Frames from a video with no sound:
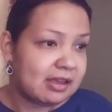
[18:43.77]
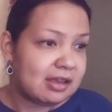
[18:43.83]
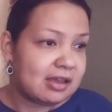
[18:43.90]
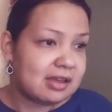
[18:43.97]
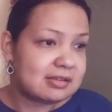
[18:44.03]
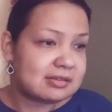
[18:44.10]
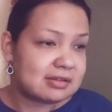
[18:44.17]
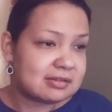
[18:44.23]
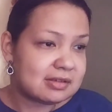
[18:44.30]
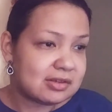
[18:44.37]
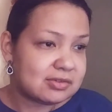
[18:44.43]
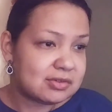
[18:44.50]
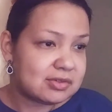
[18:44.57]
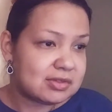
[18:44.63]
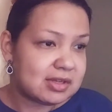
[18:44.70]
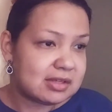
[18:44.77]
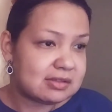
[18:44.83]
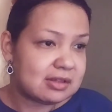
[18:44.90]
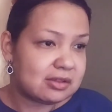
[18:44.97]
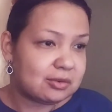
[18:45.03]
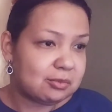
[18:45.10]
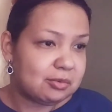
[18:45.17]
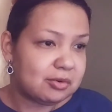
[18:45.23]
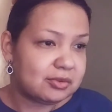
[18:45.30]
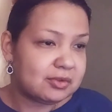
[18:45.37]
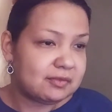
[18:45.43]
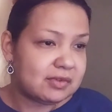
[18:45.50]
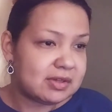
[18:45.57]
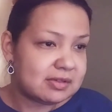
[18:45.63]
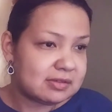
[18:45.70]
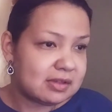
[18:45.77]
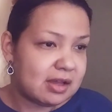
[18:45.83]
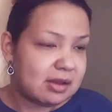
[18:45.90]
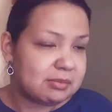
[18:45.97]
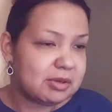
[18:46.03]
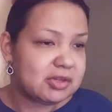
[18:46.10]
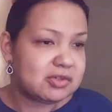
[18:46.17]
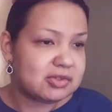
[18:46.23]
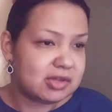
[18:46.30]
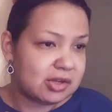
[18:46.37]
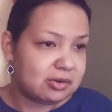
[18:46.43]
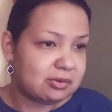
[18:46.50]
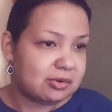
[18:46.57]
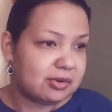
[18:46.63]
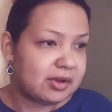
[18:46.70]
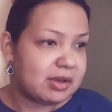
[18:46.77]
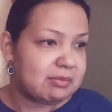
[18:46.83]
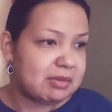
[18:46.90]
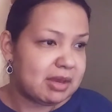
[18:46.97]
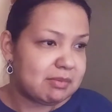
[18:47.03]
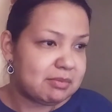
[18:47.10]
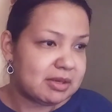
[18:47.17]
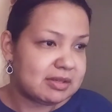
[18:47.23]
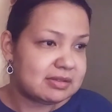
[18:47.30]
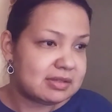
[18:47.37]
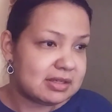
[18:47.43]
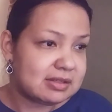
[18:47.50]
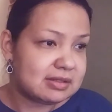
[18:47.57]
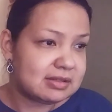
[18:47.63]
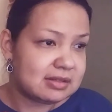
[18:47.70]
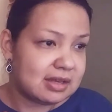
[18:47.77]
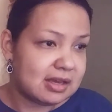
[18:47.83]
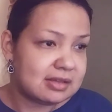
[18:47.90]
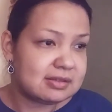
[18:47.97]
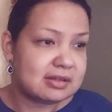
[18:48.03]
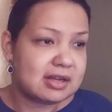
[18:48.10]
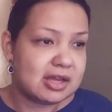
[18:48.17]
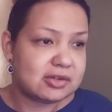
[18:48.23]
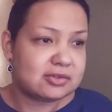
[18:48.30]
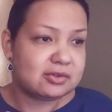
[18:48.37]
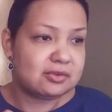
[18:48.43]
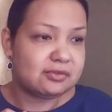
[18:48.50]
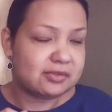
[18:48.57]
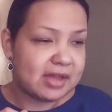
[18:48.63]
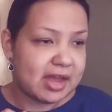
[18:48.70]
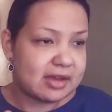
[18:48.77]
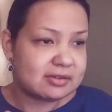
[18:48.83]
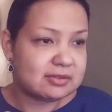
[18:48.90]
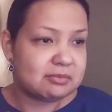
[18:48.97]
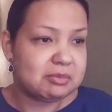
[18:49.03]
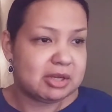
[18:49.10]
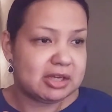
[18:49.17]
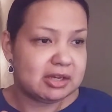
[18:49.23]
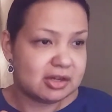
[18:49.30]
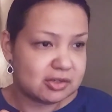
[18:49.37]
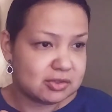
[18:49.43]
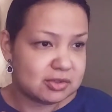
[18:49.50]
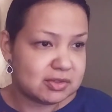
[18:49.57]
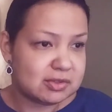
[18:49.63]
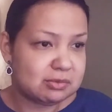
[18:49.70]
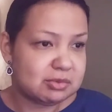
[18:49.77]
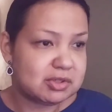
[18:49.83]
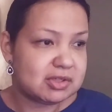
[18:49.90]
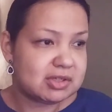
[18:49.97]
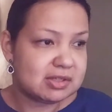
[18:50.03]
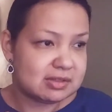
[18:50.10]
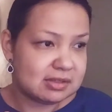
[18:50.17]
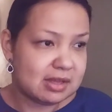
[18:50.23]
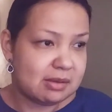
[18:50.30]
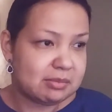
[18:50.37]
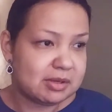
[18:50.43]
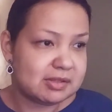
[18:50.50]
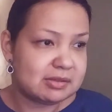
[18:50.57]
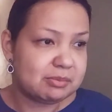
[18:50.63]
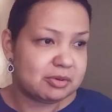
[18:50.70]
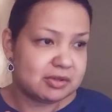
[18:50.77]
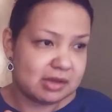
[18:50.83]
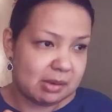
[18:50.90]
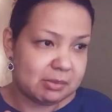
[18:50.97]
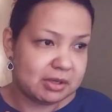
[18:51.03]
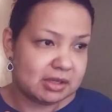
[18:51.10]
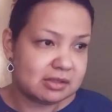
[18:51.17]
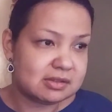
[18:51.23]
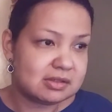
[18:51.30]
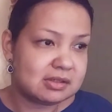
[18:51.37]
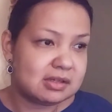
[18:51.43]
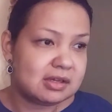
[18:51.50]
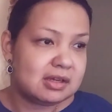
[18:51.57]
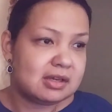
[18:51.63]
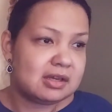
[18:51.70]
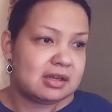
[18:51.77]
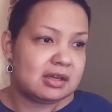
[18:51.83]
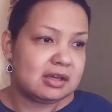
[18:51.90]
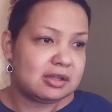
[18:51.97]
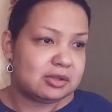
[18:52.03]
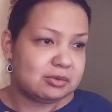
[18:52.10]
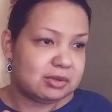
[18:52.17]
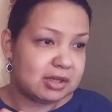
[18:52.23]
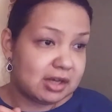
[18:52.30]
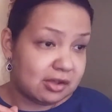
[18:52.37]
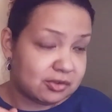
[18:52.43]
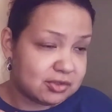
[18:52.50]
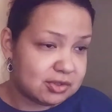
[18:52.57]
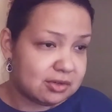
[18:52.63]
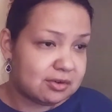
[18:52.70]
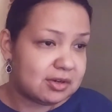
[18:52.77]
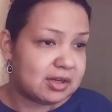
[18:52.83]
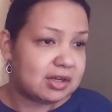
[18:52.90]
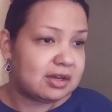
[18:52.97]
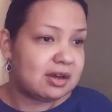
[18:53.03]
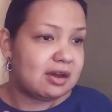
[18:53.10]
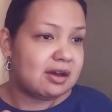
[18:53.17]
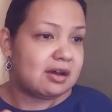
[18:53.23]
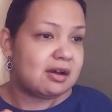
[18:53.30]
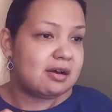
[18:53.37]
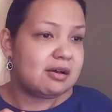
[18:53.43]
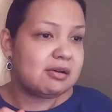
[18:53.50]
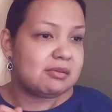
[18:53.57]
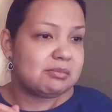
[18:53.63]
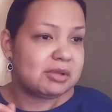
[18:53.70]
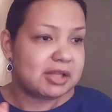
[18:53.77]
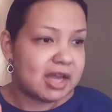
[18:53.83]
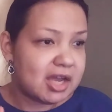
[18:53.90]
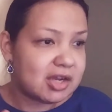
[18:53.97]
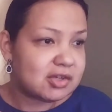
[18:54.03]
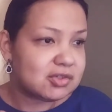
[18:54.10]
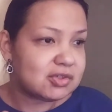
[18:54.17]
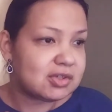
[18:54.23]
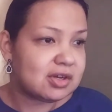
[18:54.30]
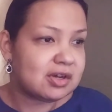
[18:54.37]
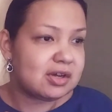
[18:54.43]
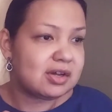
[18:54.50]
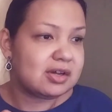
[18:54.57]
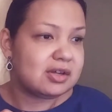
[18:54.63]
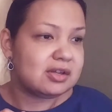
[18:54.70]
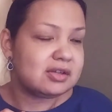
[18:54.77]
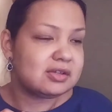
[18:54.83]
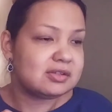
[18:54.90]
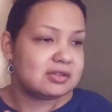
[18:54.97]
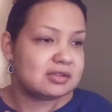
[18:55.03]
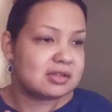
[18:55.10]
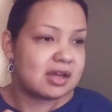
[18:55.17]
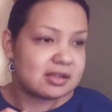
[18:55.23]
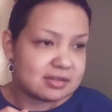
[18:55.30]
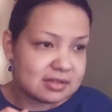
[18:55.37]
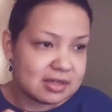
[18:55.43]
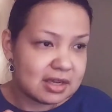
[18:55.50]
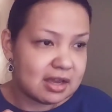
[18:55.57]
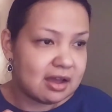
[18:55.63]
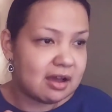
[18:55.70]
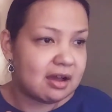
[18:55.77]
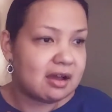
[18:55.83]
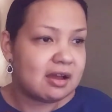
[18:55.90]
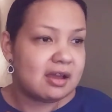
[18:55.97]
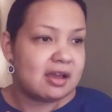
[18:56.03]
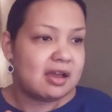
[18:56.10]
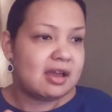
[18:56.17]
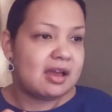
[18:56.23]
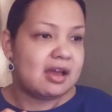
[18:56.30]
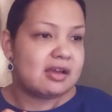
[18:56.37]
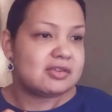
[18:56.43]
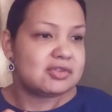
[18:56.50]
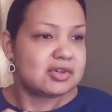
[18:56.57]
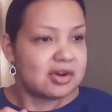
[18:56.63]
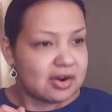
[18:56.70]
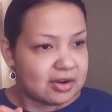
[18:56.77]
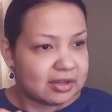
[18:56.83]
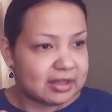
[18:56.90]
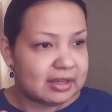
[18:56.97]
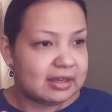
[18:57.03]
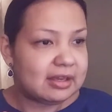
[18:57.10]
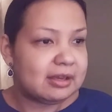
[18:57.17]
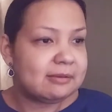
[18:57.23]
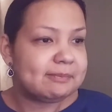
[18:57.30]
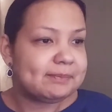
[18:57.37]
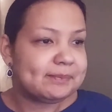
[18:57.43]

Its successor states that the world of Islam in general, it may be seen today as the national flags of many countries in which Islam is a predominant, including Algeria, Malaysia, Tanzania, Turkey.